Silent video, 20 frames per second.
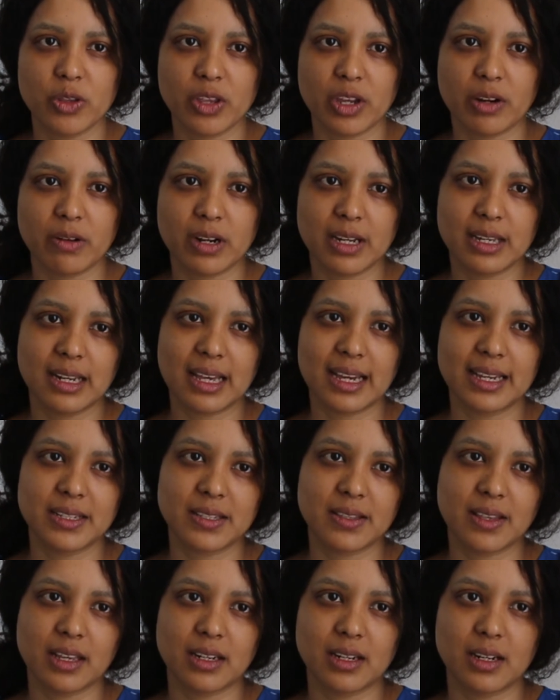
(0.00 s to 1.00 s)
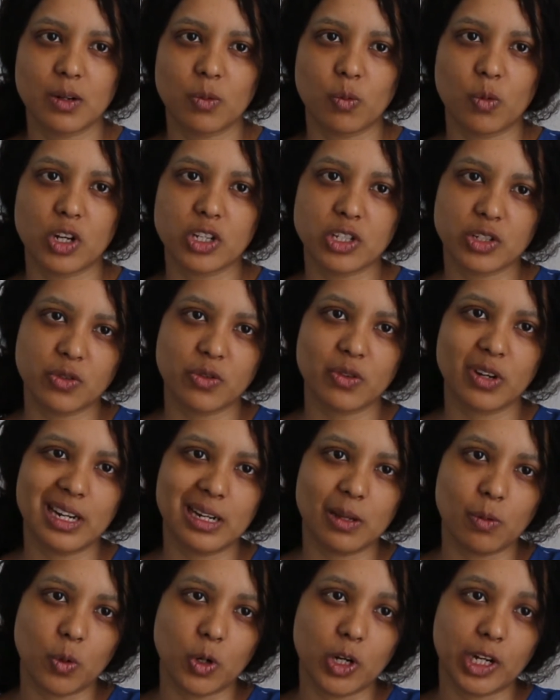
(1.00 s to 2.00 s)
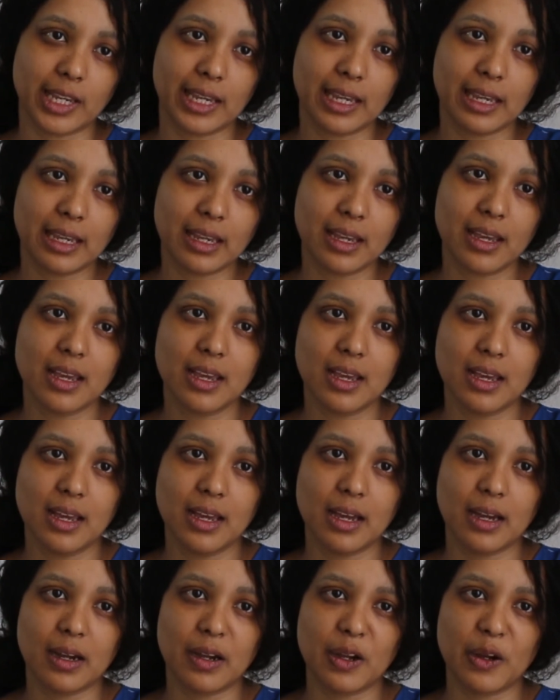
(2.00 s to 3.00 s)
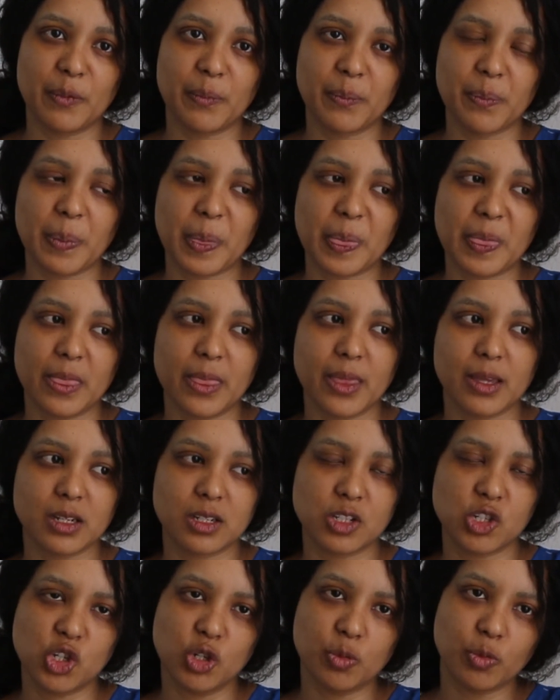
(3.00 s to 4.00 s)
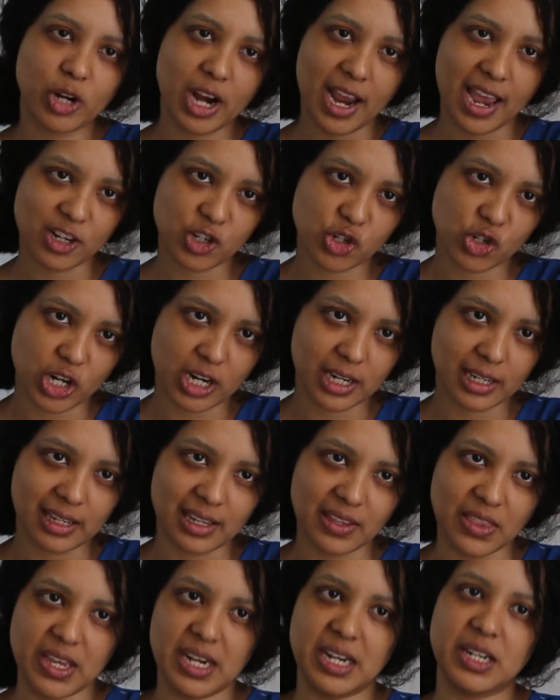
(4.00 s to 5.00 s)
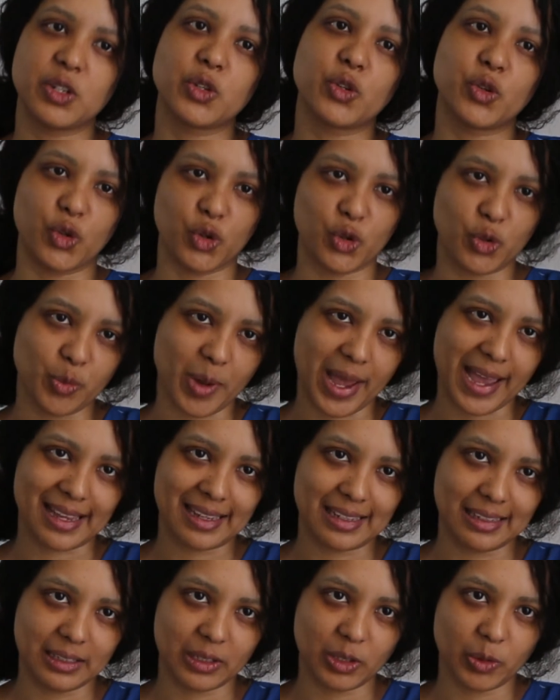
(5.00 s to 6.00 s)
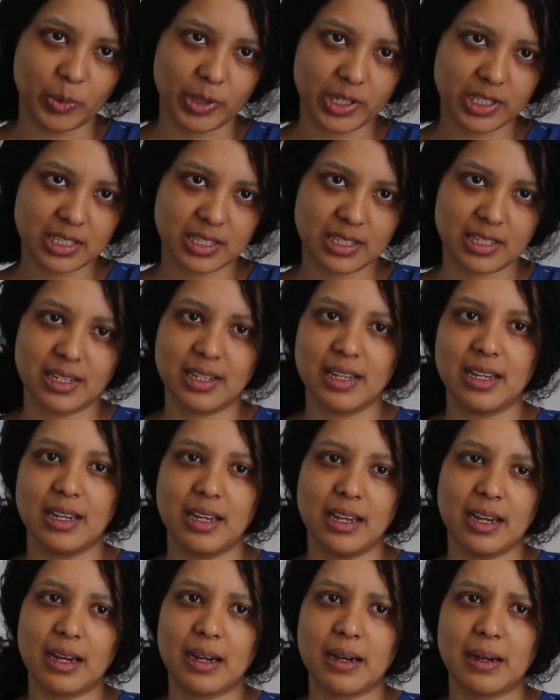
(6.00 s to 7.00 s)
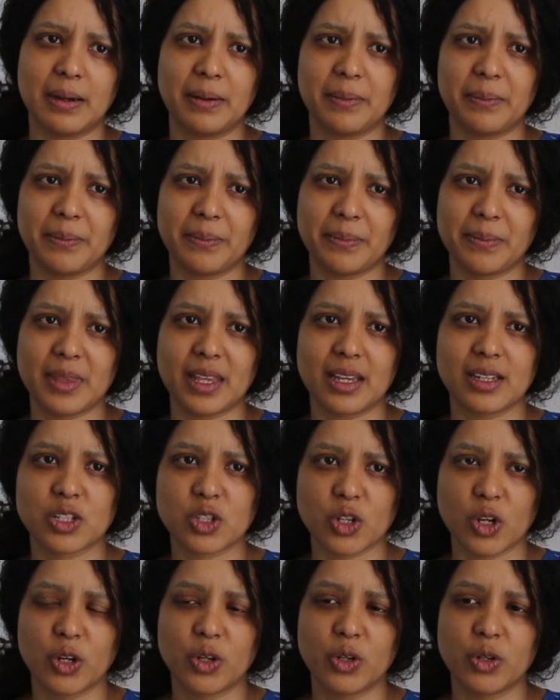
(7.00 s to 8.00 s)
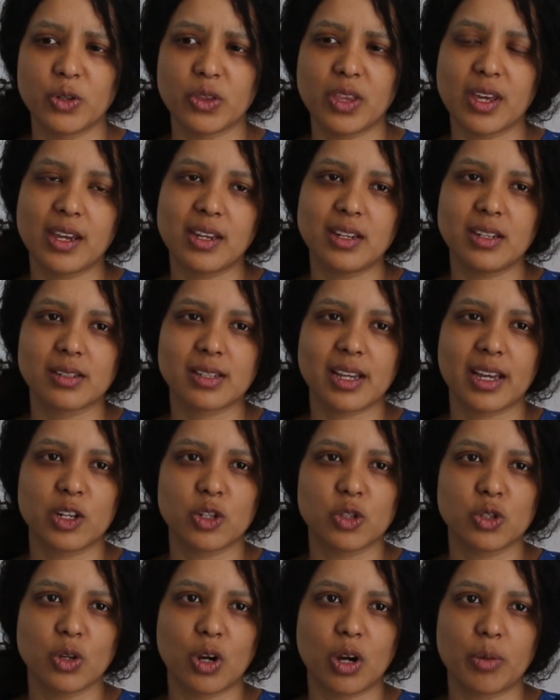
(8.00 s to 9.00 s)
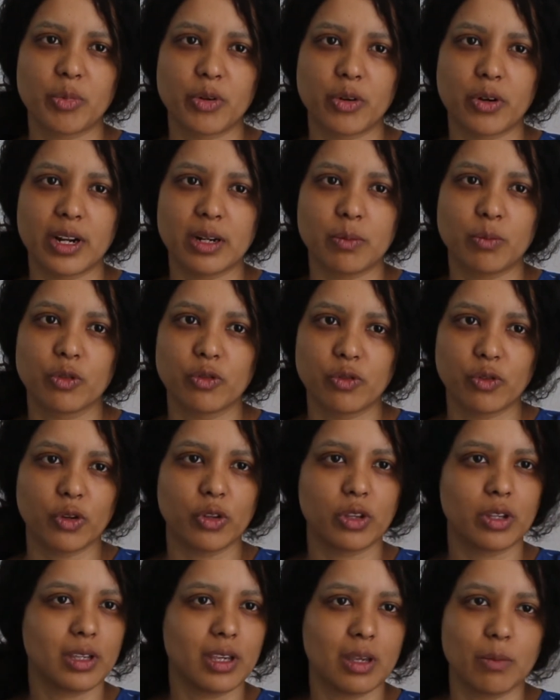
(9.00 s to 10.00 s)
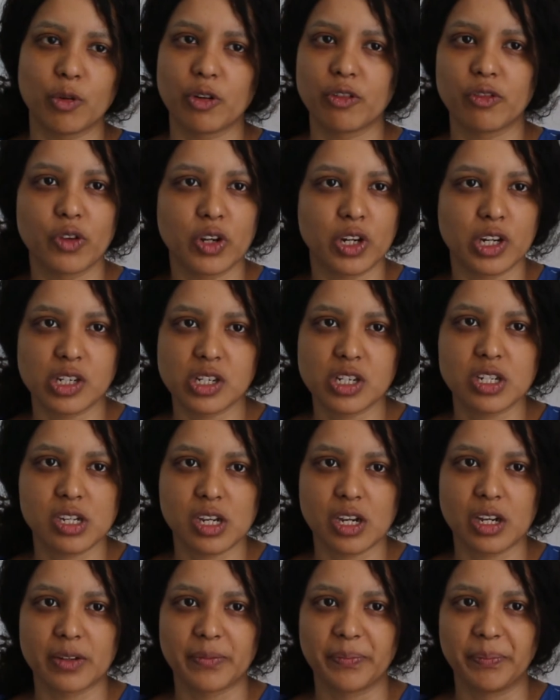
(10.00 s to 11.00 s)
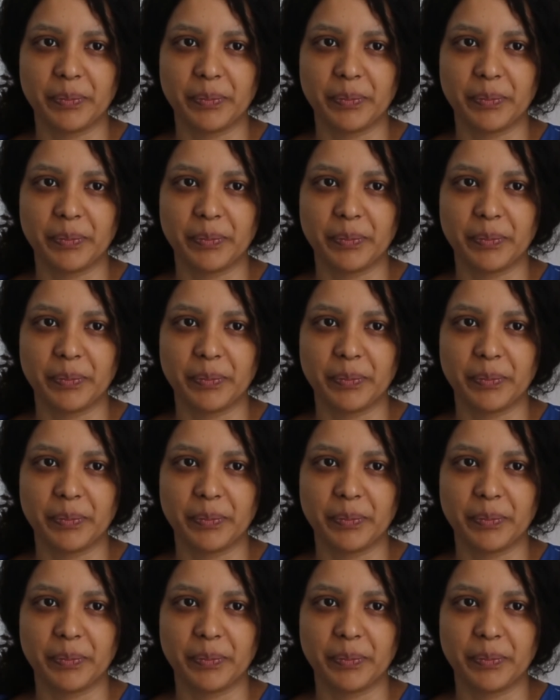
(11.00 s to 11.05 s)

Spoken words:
they realized that it wasn't really working. The tumor had shrunk and then it grew back a little bit. So they decided to operate before the chemo finished. Yeah,